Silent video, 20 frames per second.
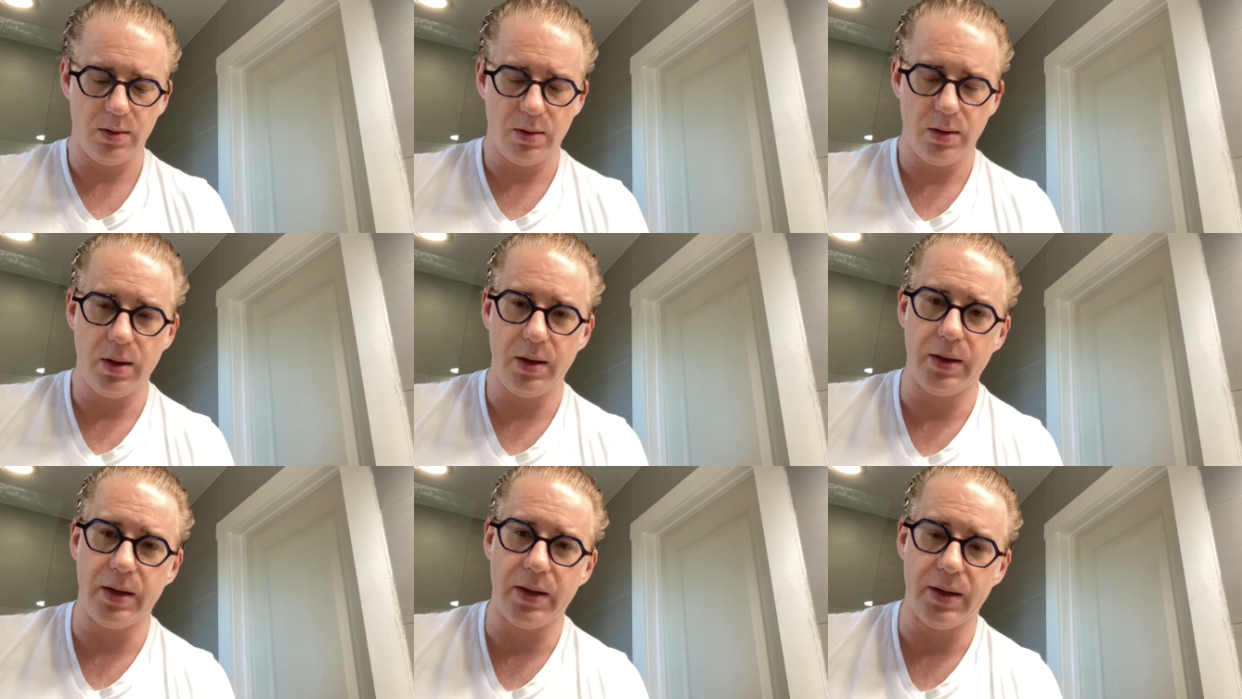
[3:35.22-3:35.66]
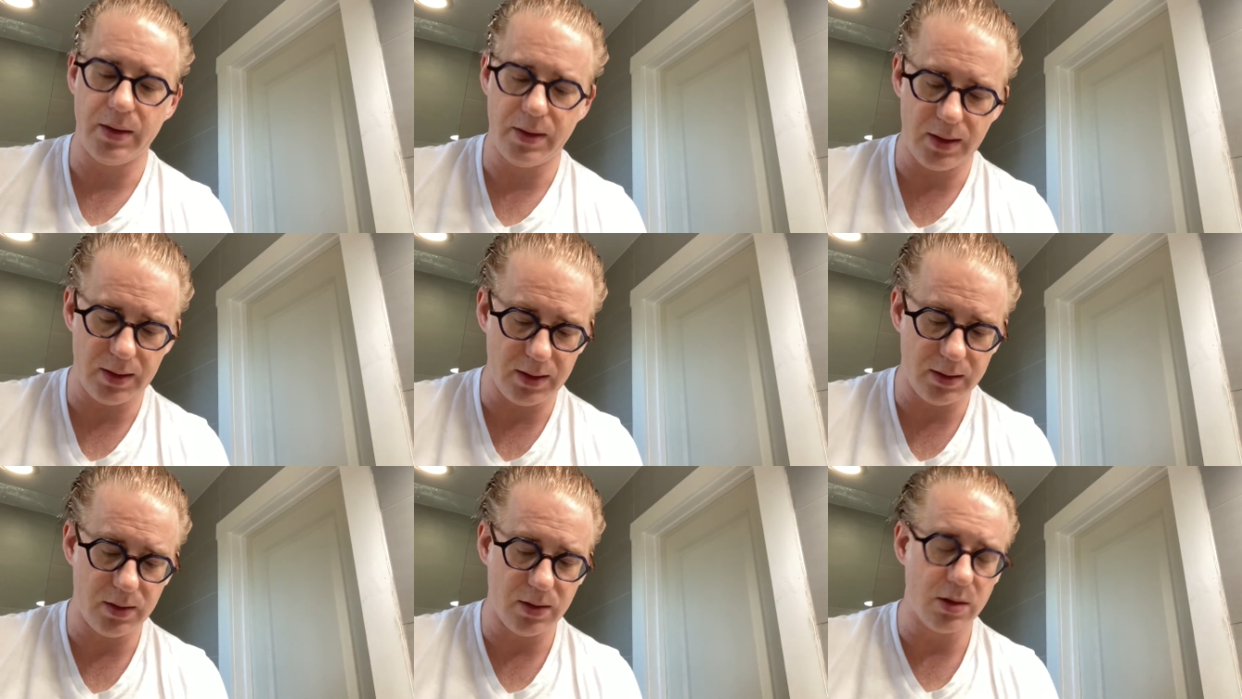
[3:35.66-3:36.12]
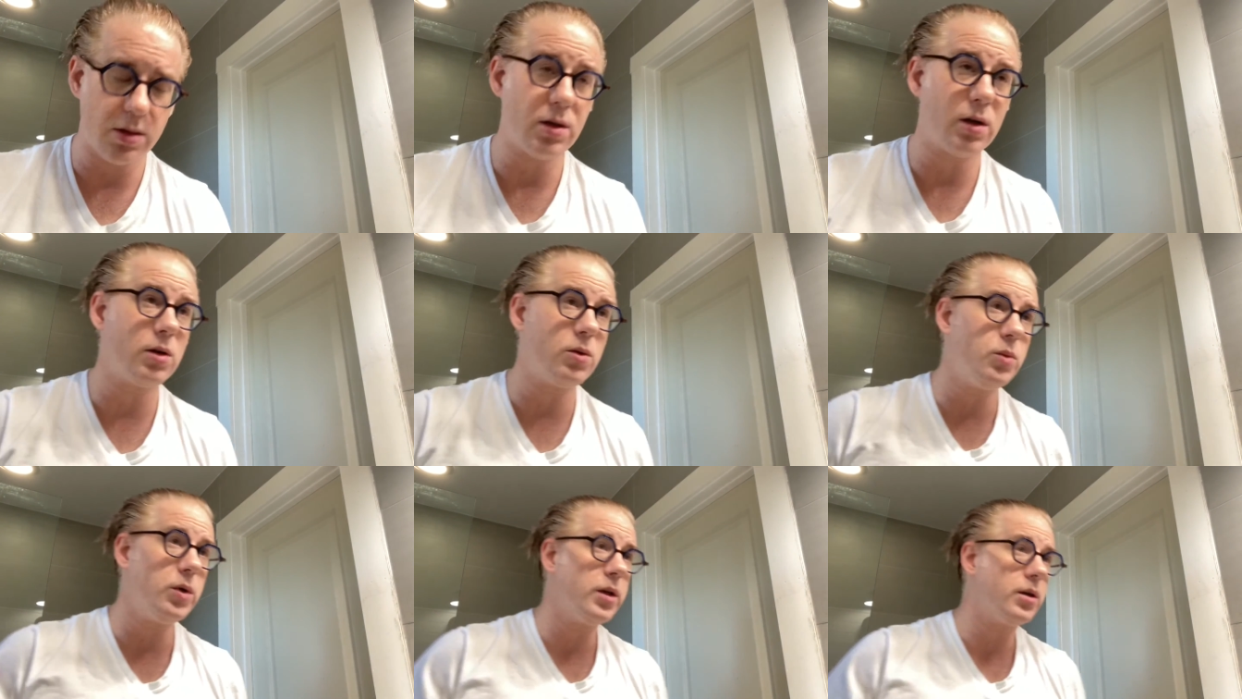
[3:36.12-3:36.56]
Again, I like to
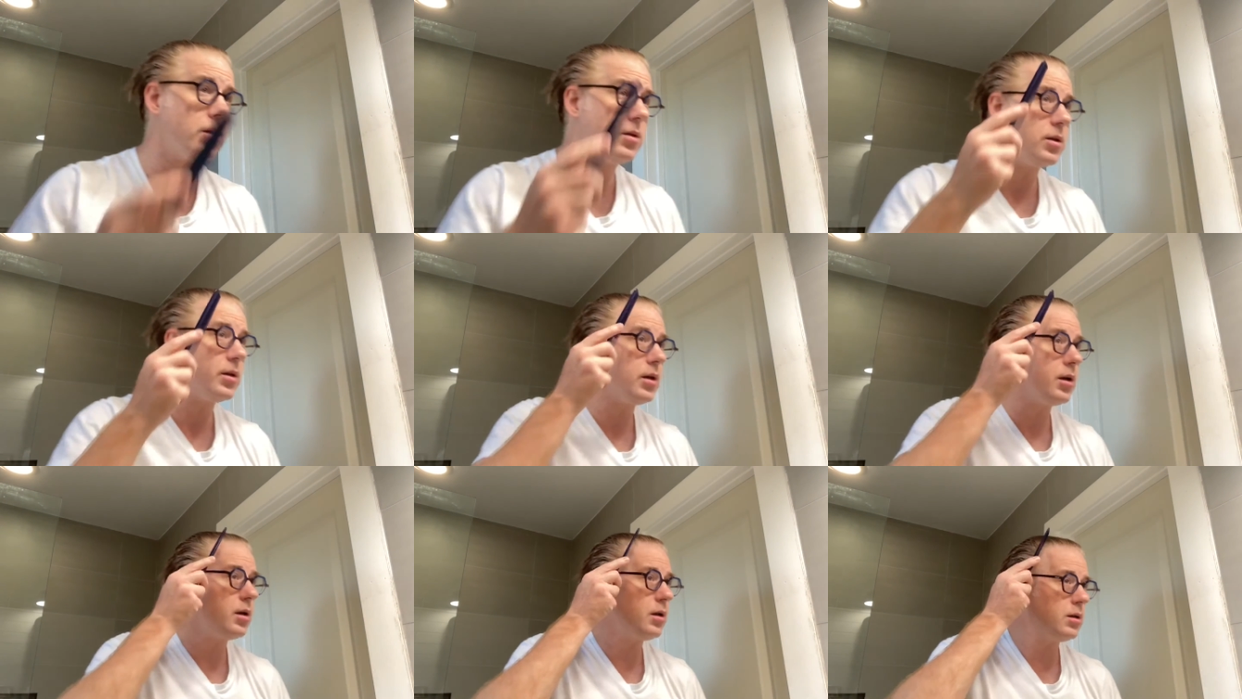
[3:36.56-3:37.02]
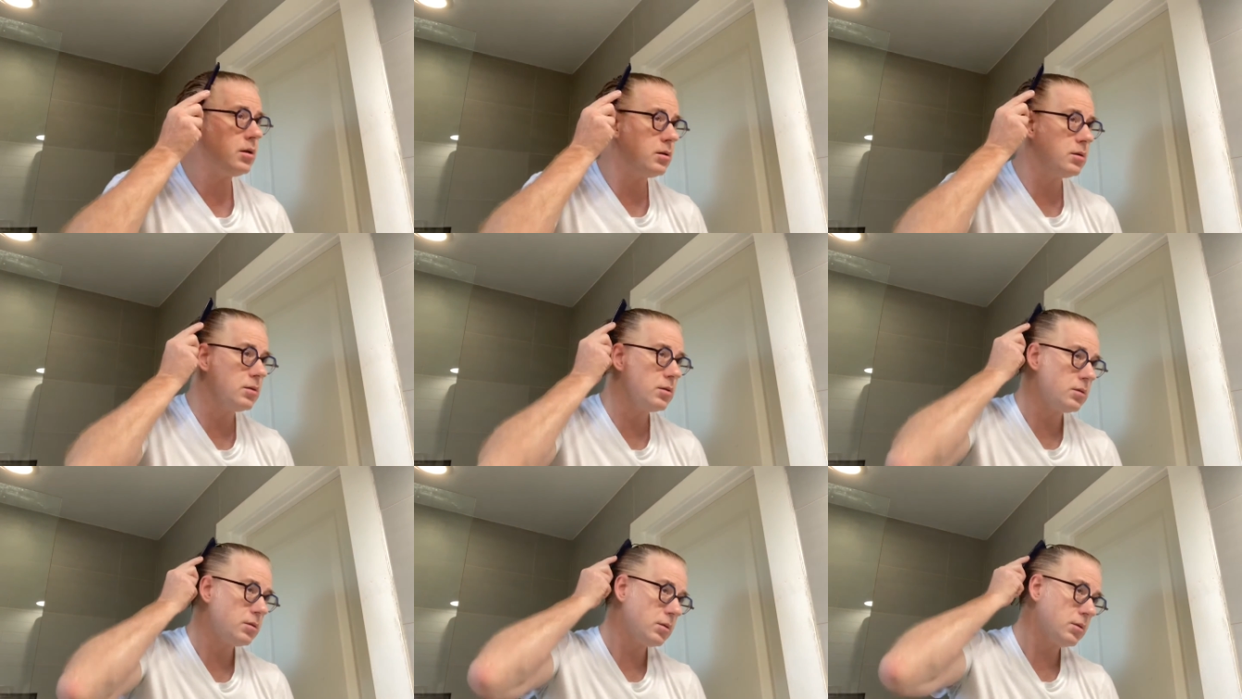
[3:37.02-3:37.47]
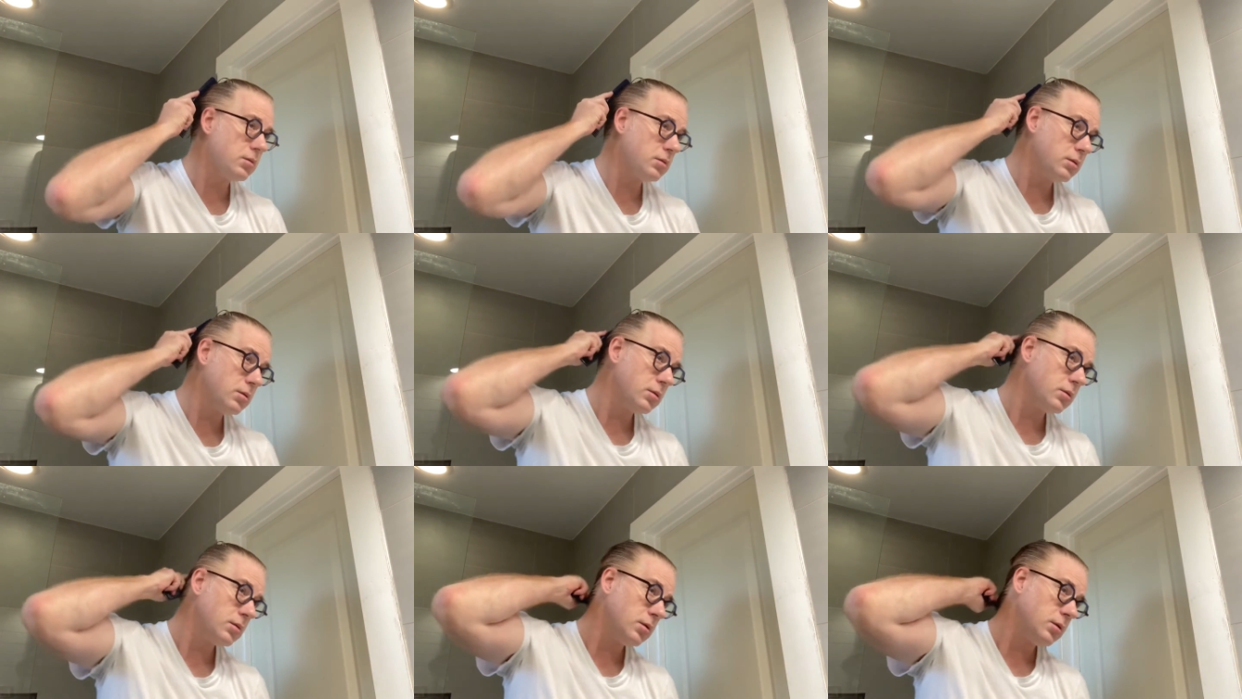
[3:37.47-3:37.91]
start with a little
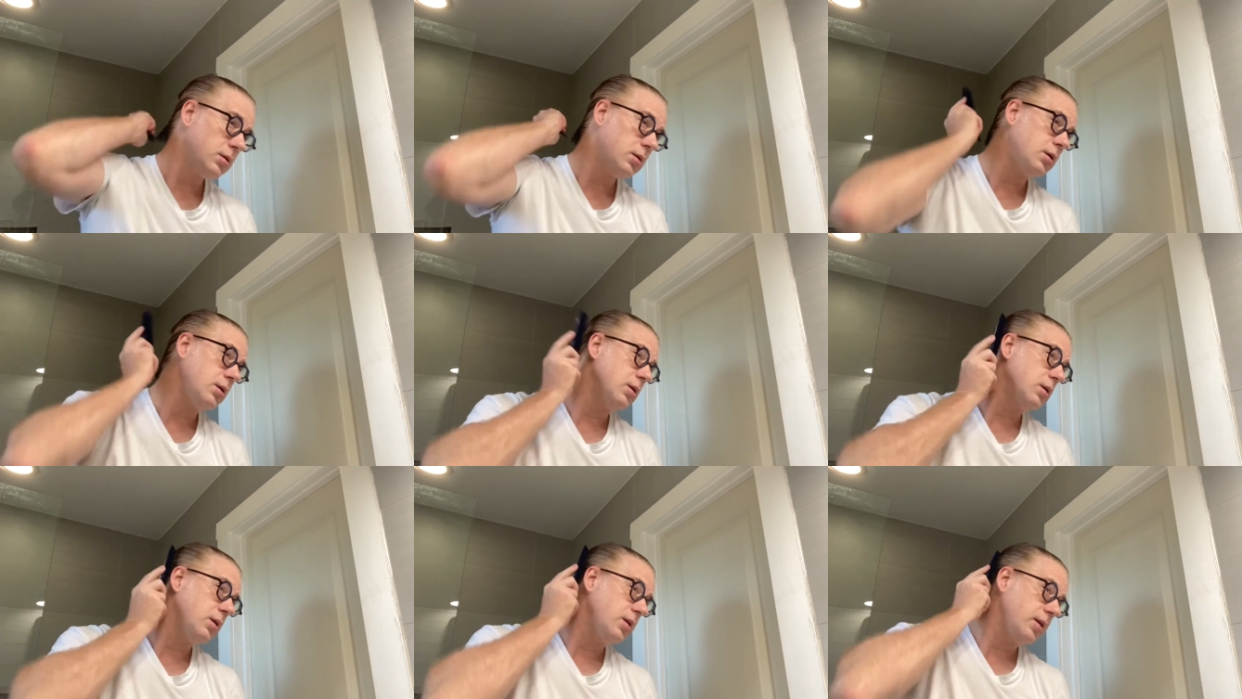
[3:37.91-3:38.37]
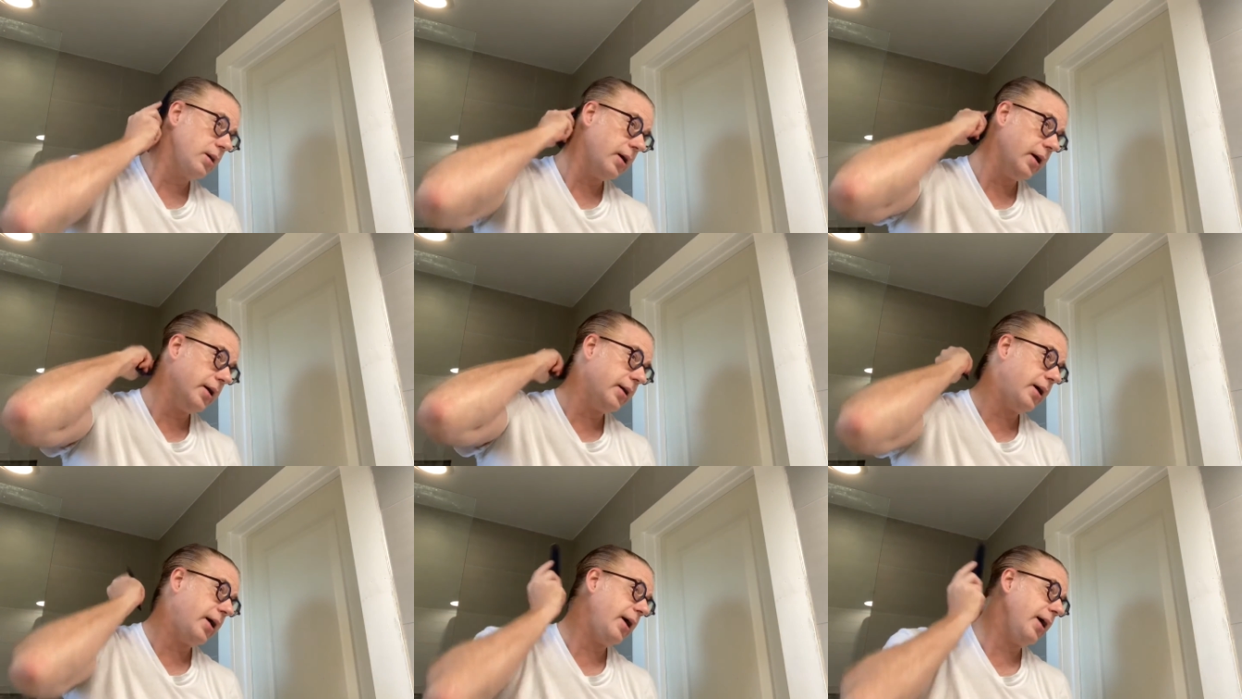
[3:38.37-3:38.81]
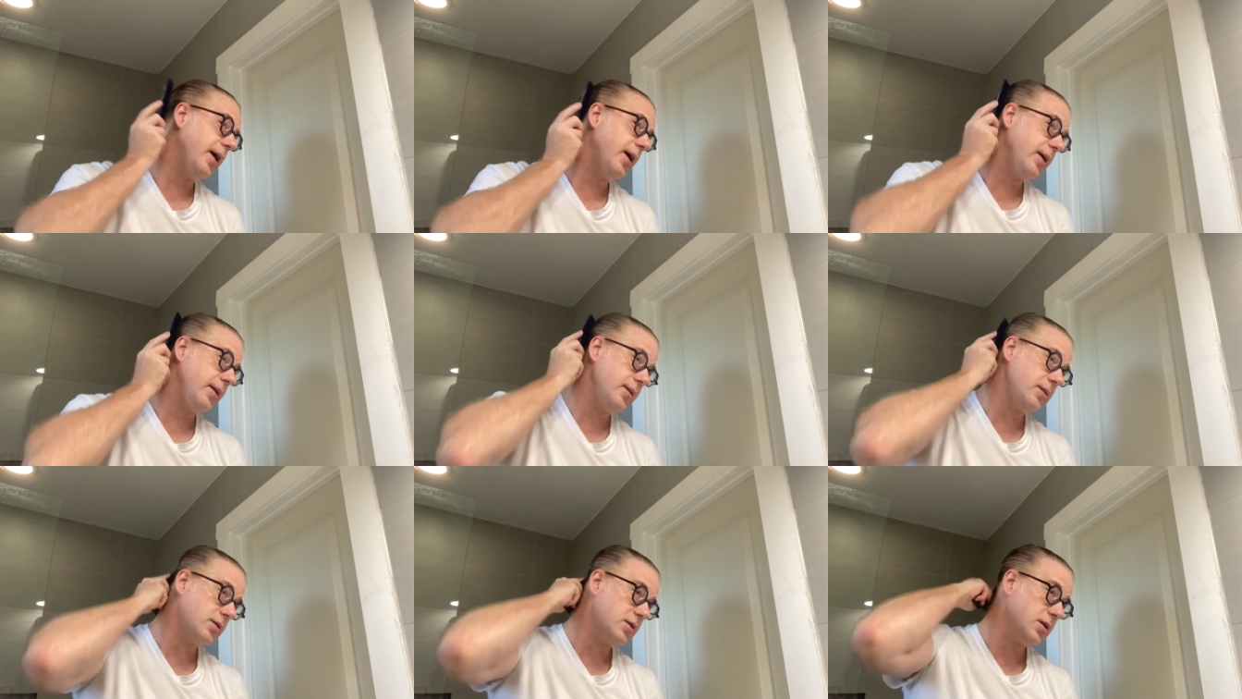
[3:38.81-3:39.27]
and add
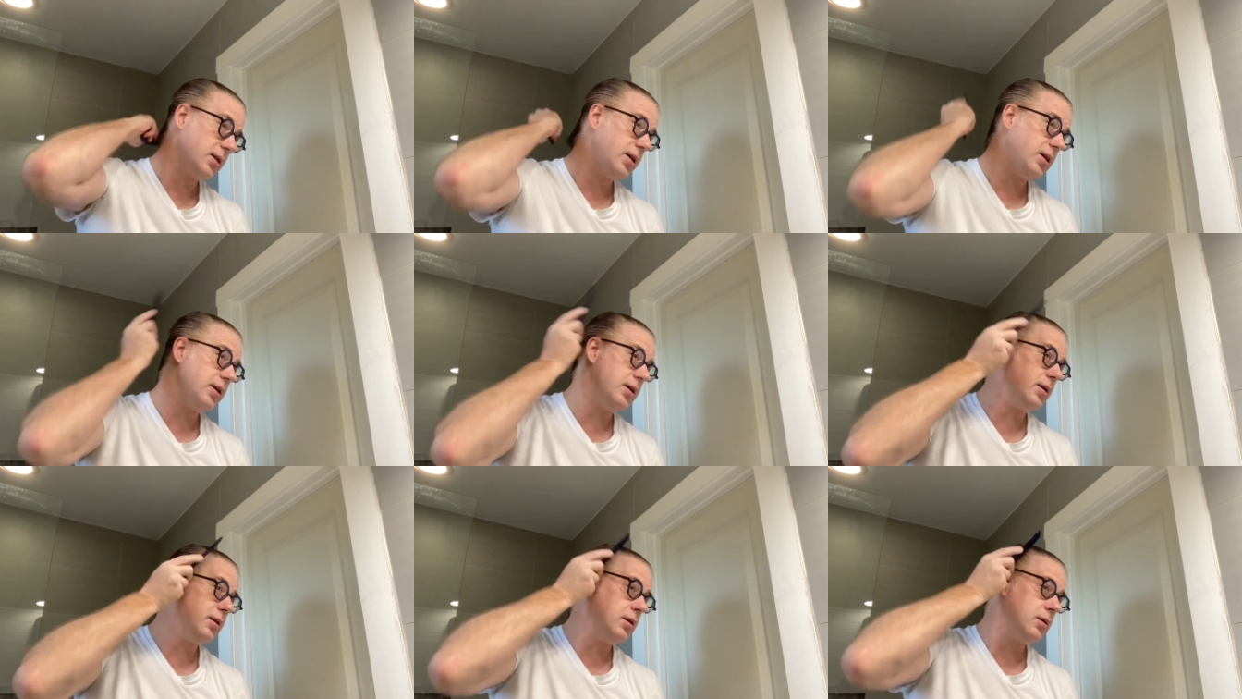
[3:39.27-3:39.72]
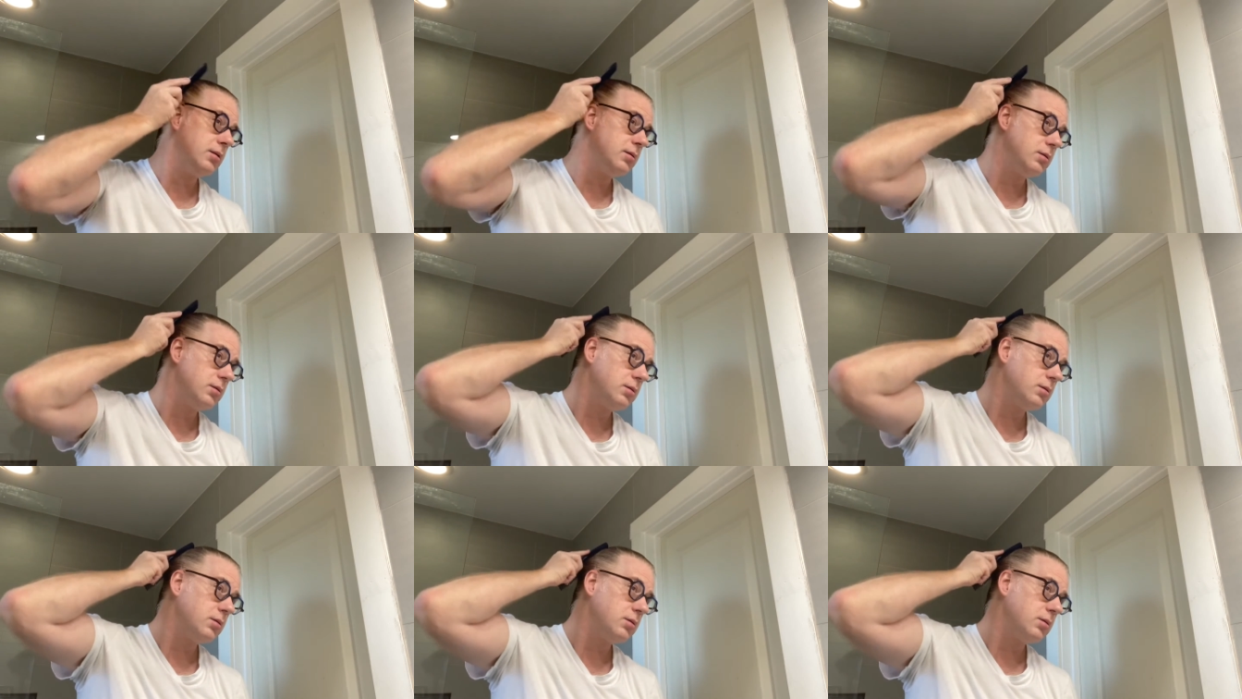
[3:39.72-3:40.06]
as needed.